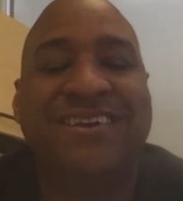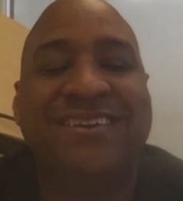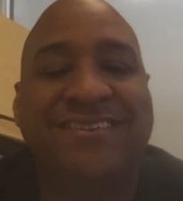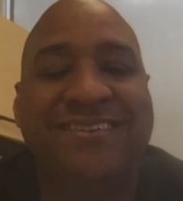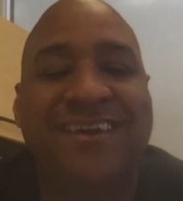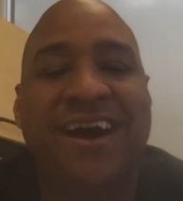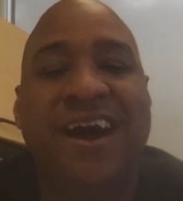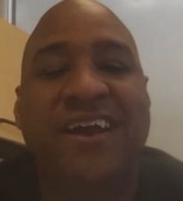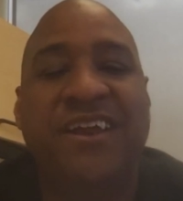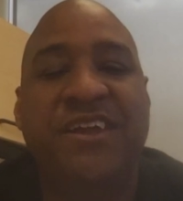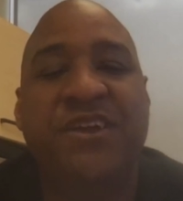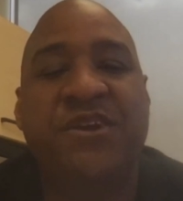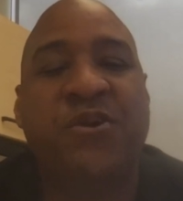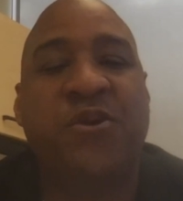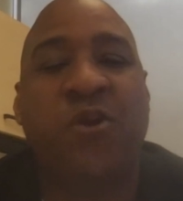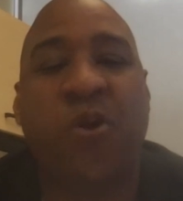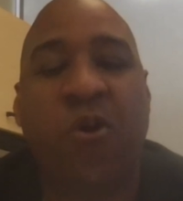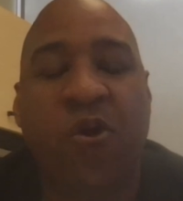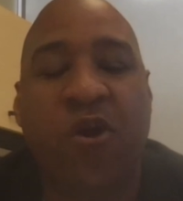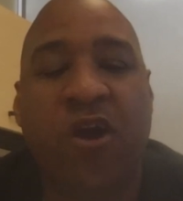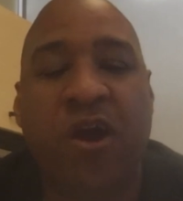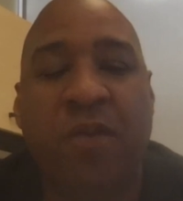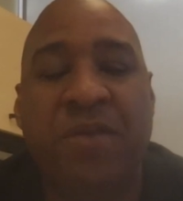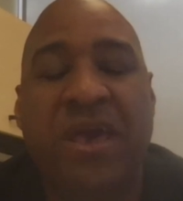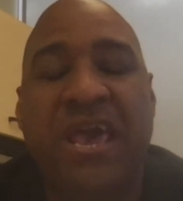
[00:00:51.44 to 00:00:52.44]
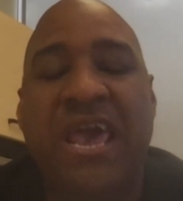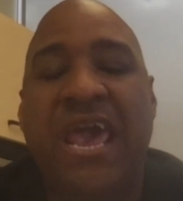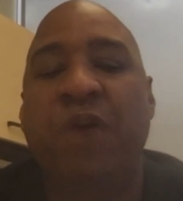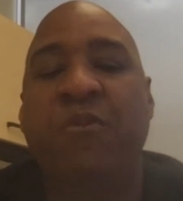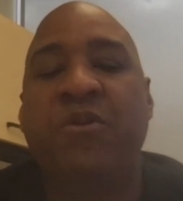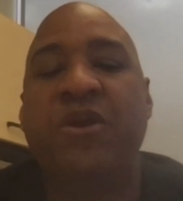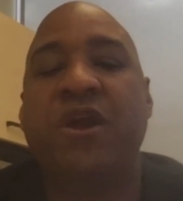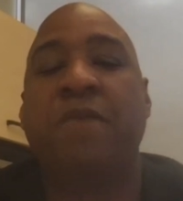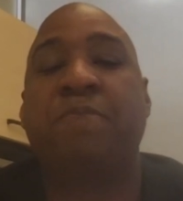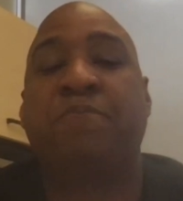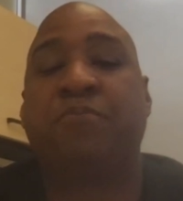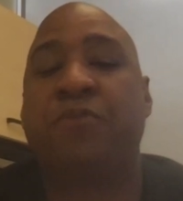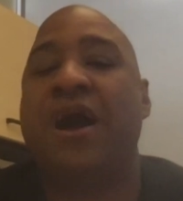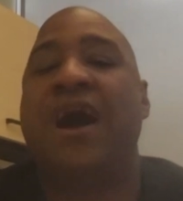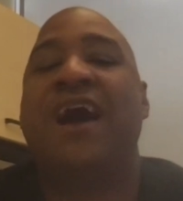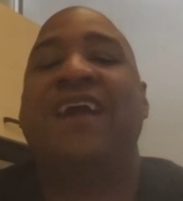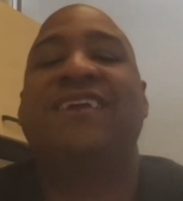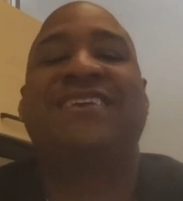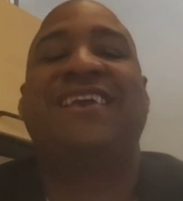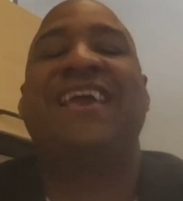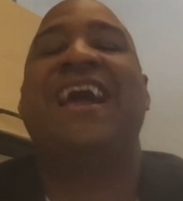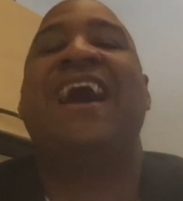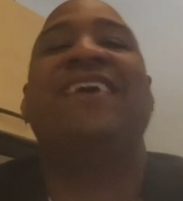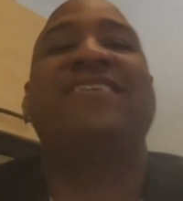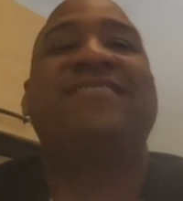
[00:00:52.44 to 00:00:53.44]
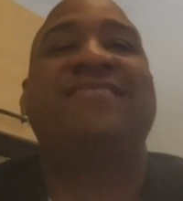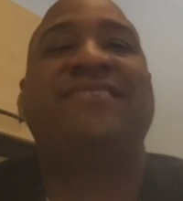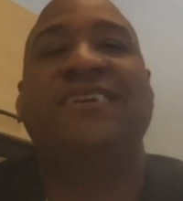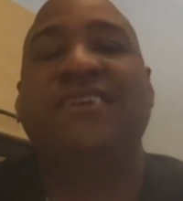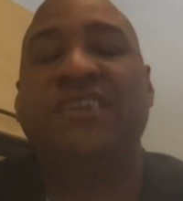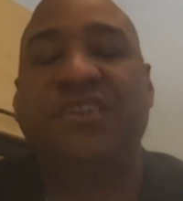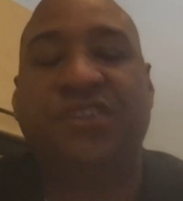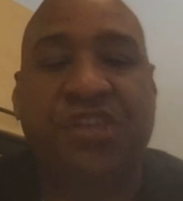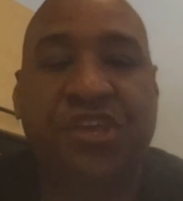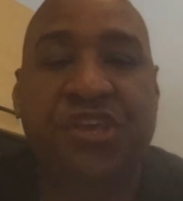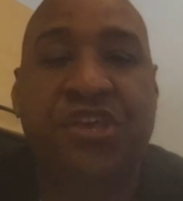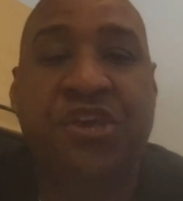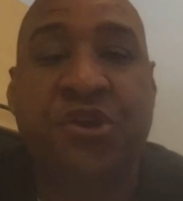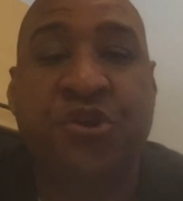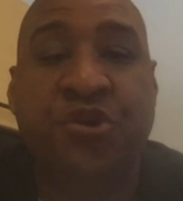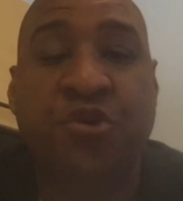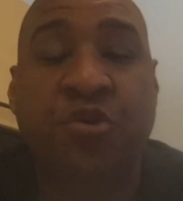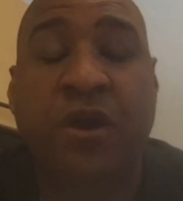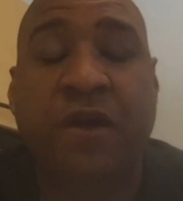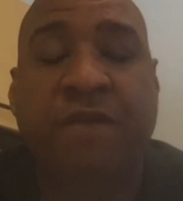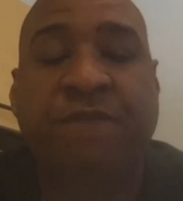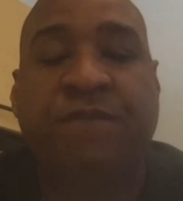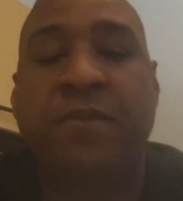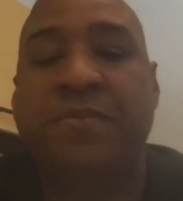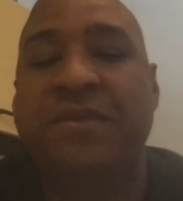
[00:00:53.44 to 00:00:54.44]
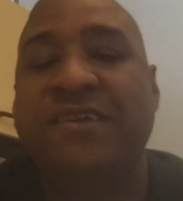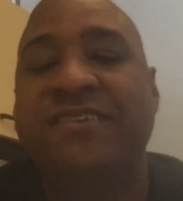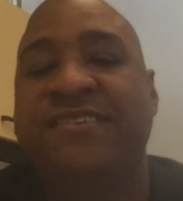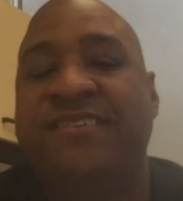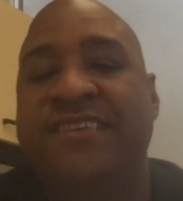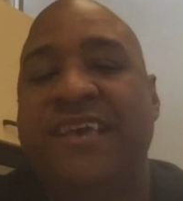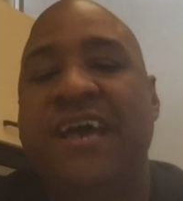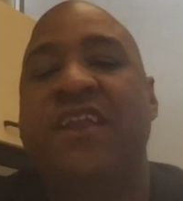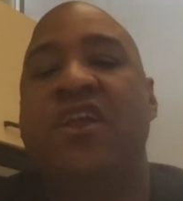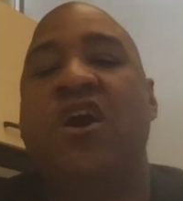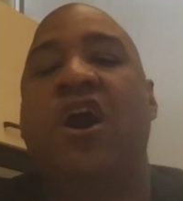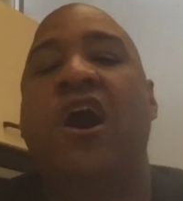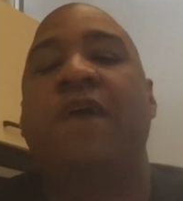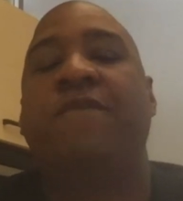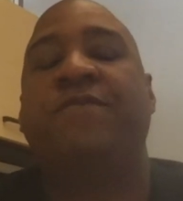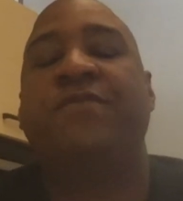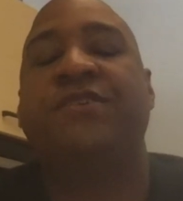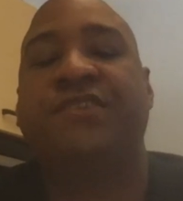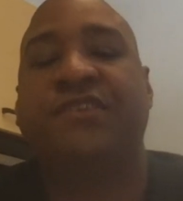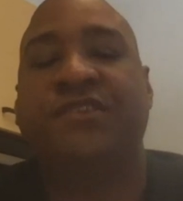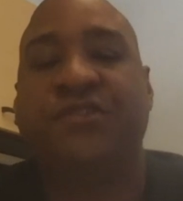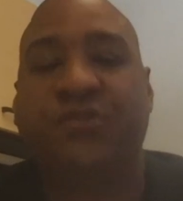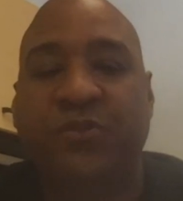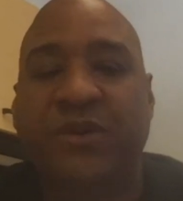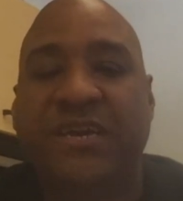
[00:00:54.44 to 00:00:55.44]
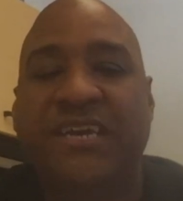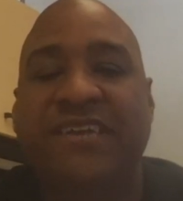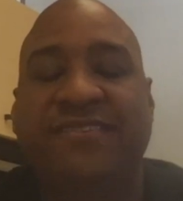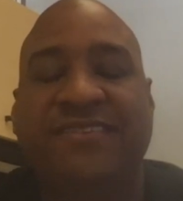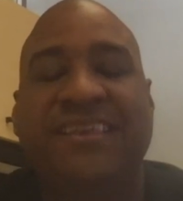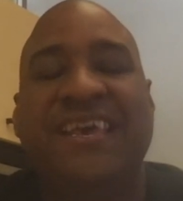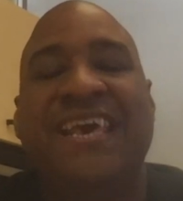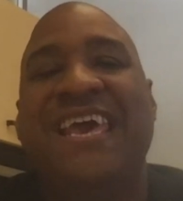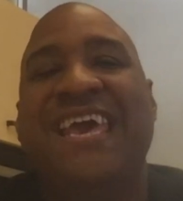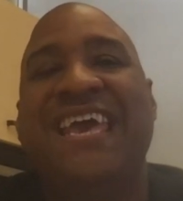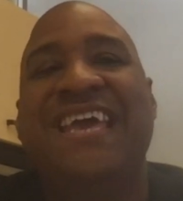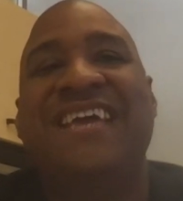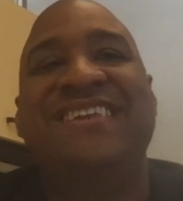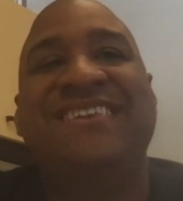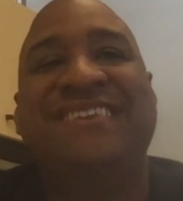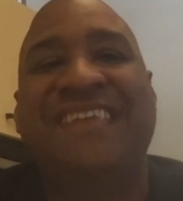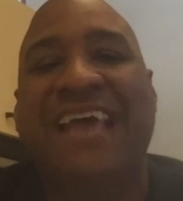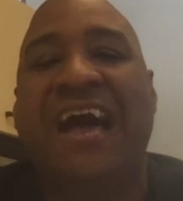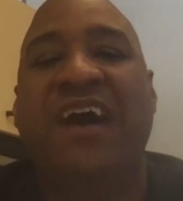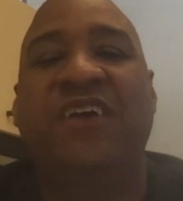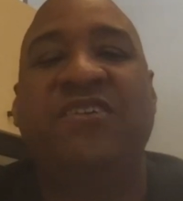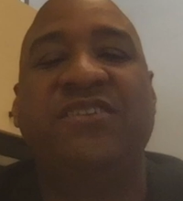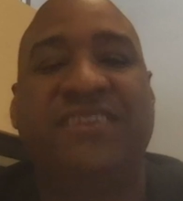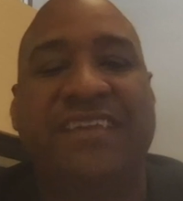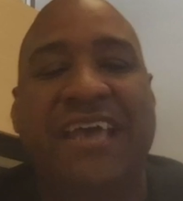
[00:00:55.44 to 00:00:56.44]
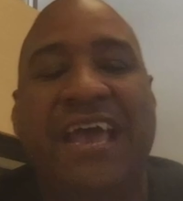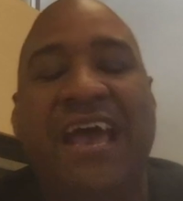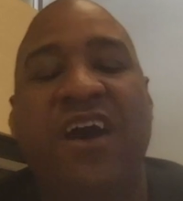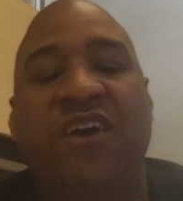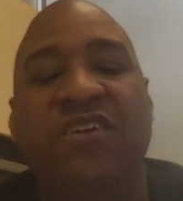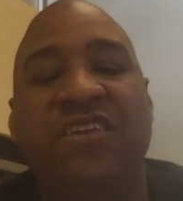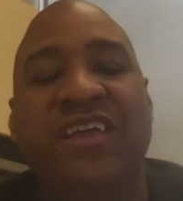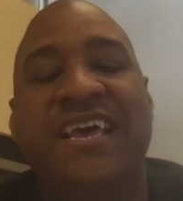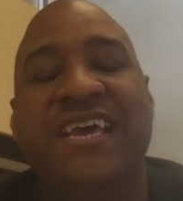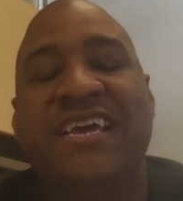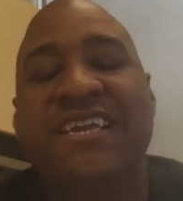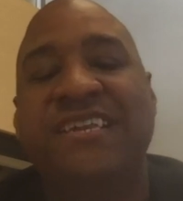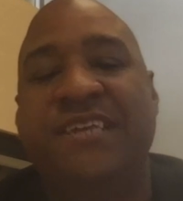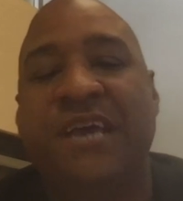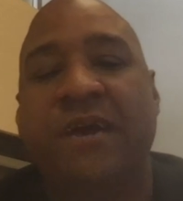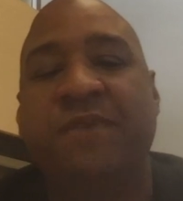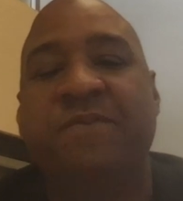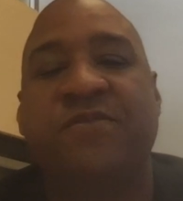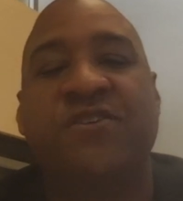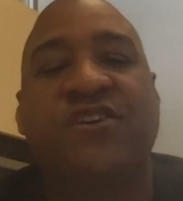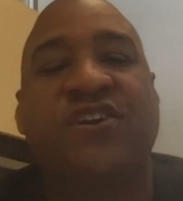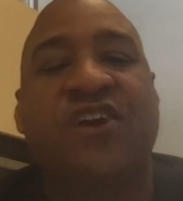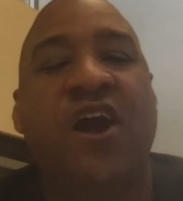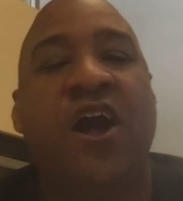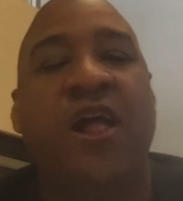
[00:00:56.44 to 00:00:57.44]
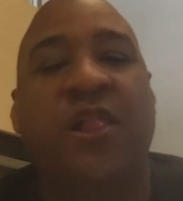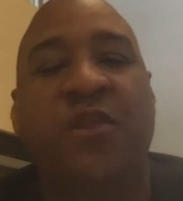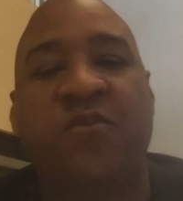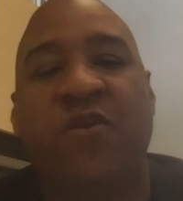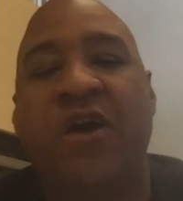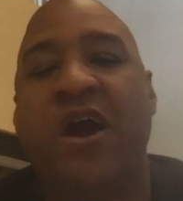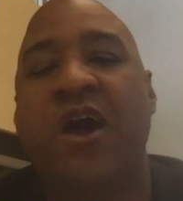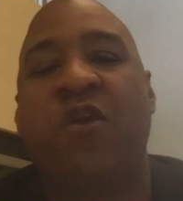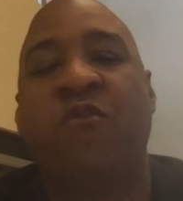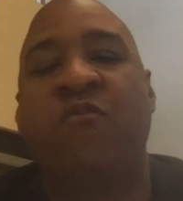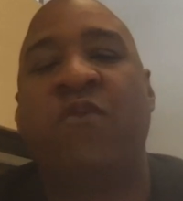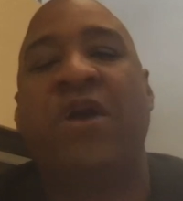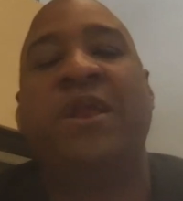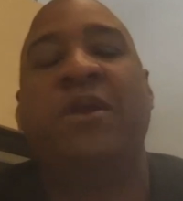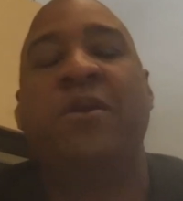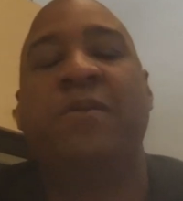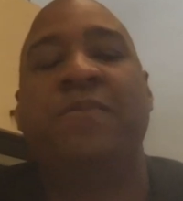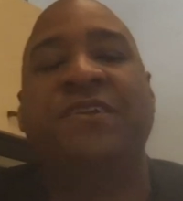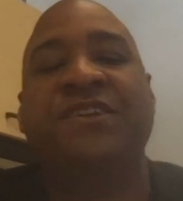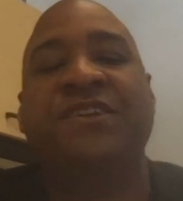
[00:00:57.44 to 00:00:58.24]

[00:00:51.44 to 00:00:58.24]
Donnie Coram, and we are broadcasting to you from the Zen Office Suites in downtown Denver, Colorado, right here in the